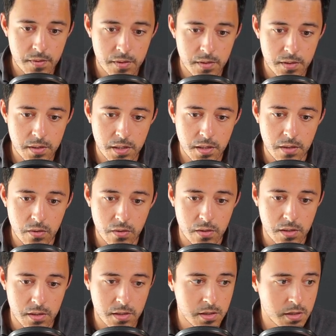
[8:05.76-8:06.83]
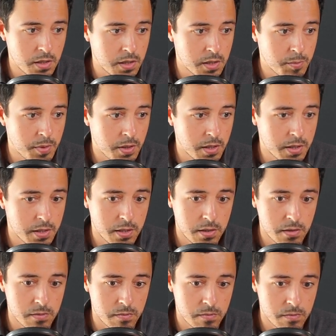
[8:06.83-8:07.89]
Ah, look, I can click apply here.
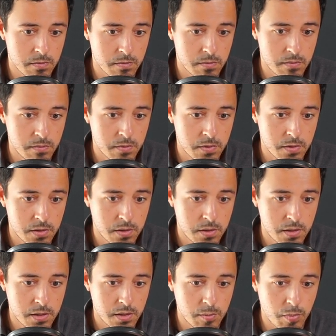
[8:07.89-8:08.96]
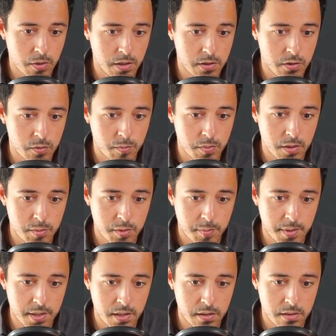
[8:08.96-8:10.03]
Apply to
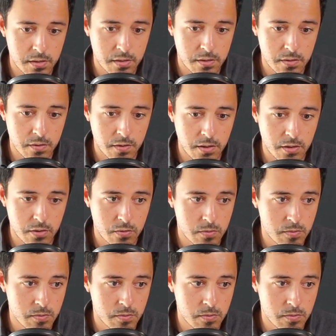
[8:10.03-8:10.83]
PubSpec, continue.